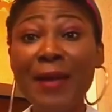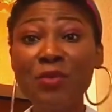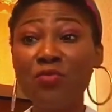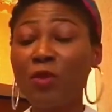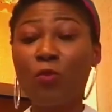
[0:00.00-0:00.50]

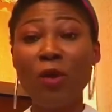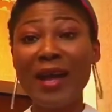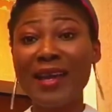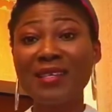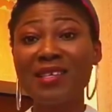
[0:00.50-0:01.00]
It's not a
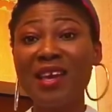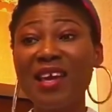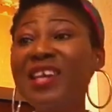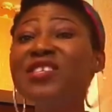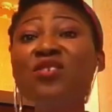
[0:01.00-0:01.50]
crime to
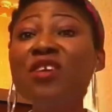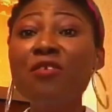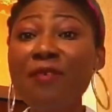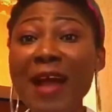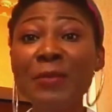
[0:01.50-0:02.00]
be
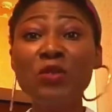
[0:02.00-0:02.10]
quiet.